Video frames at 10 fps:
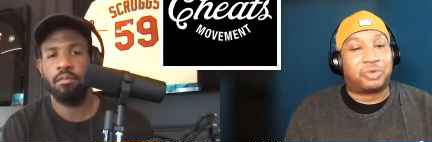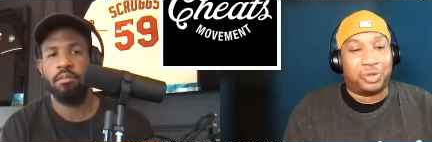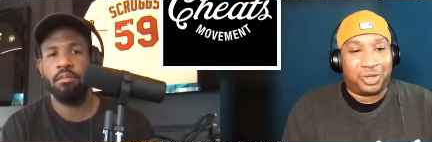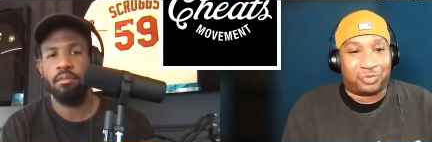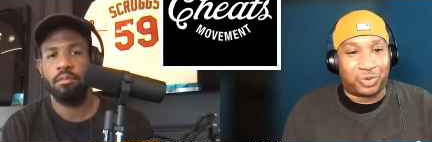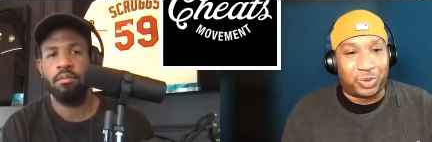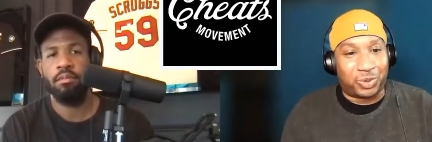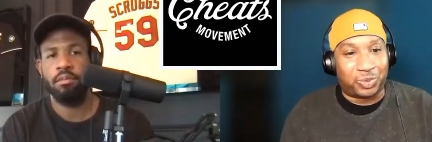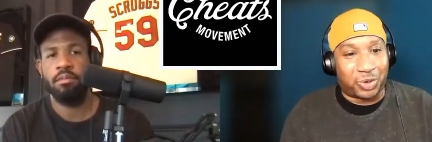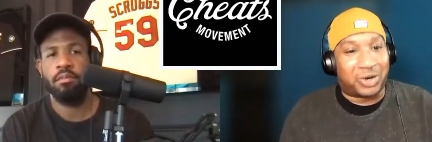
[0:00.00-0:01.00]
Speaker 1: Rooney
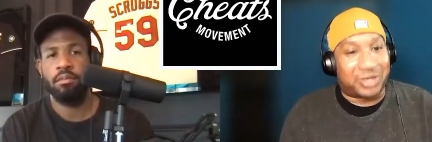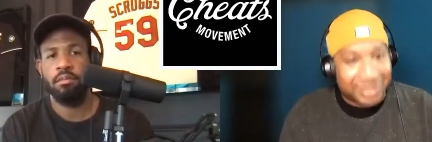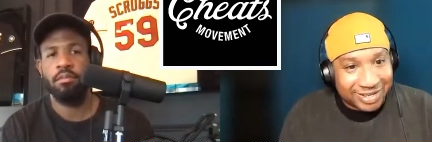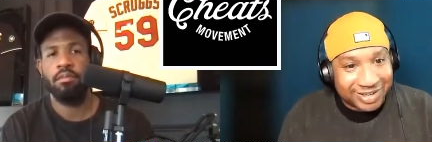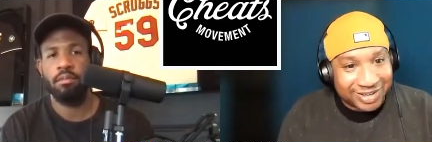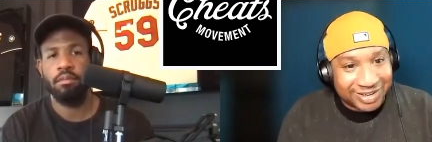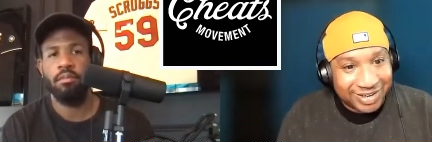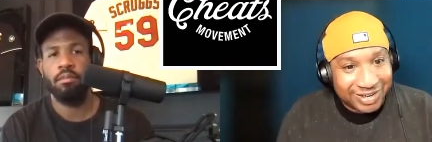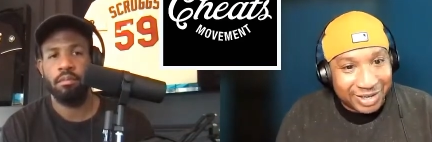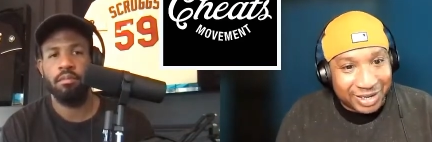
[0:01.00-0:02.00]
rule work?
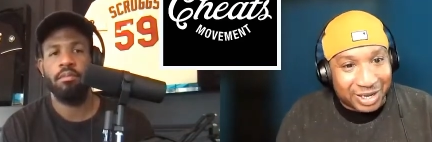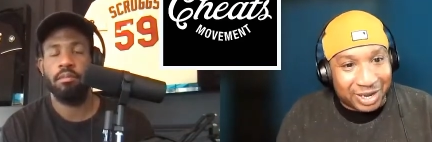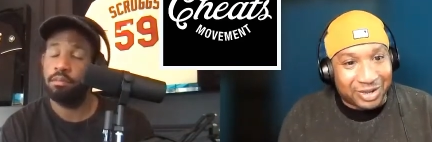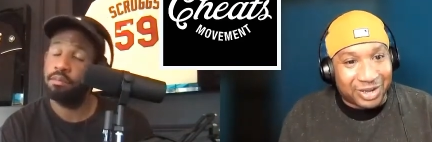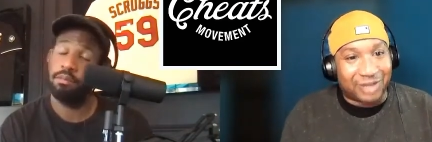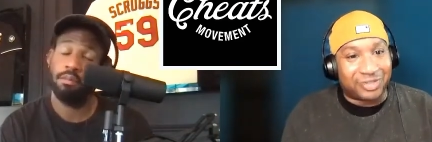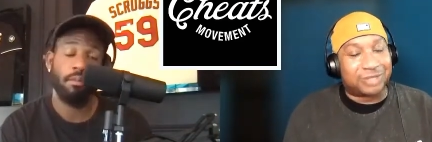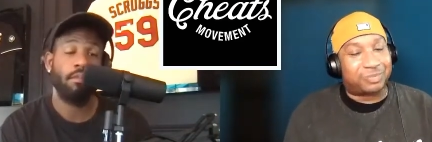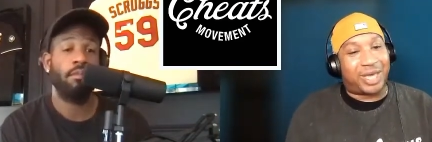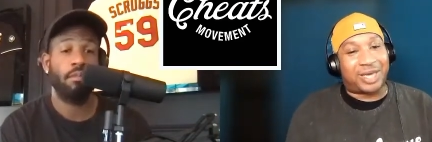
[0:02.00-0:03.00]
Like, uh, you know,
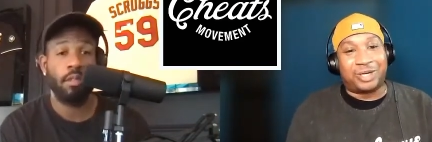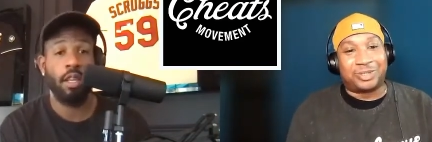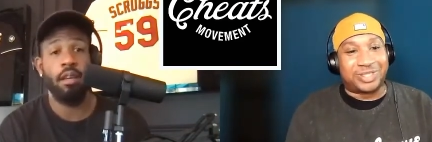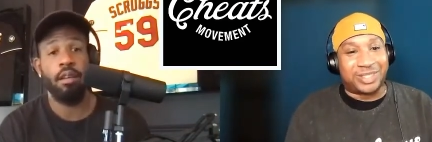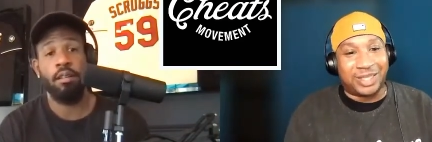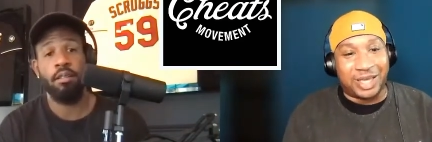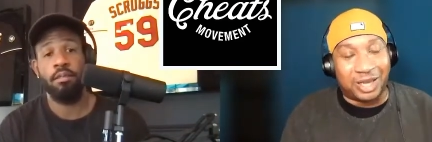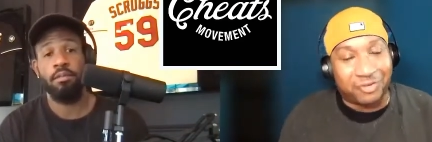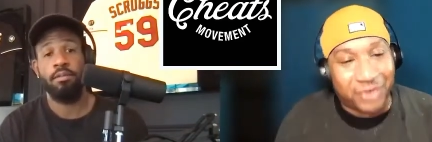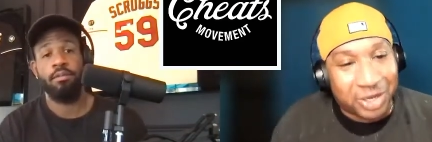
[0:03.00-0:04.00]
these black coaches yeah. in the
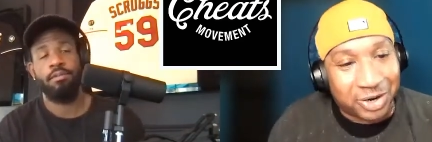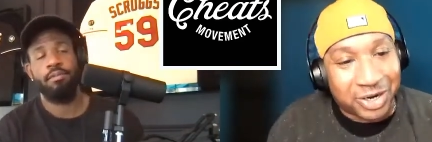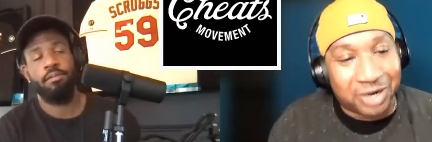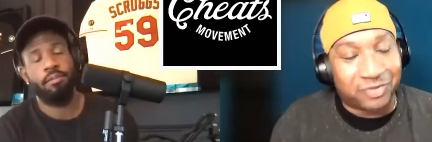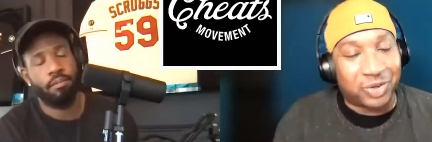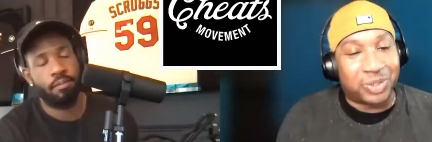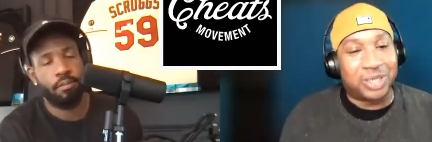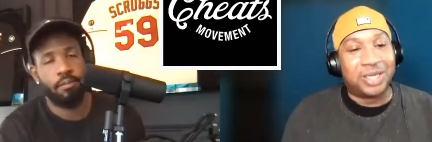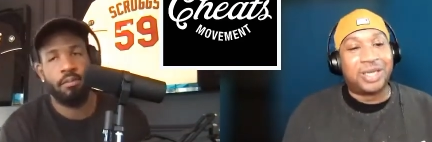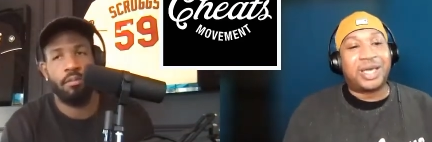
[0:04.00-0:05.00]
NFL are interviewing.
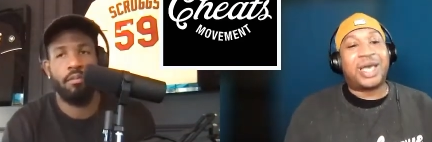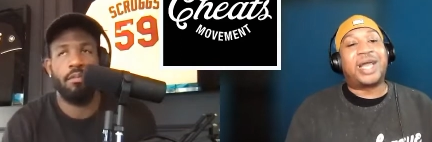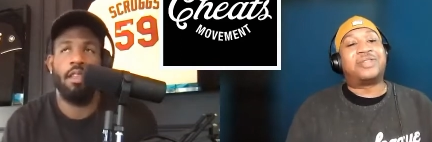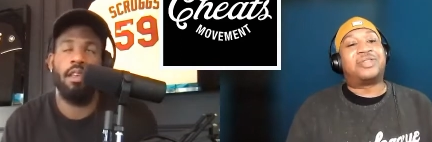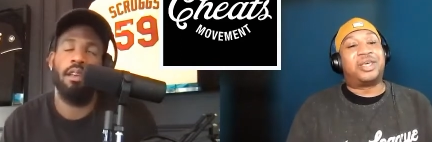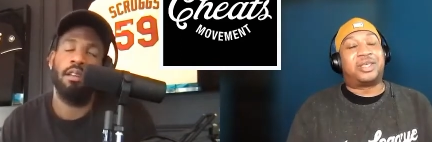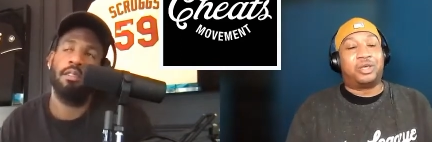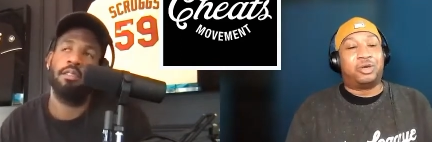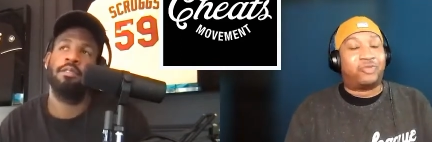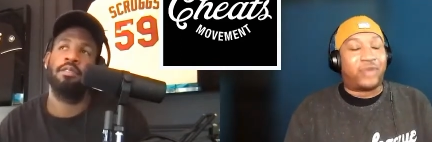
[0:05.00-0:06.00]
And yeah. I think
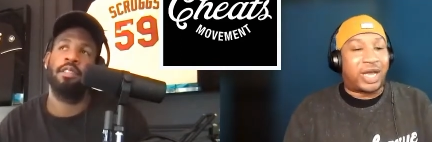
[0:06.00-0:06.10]
you've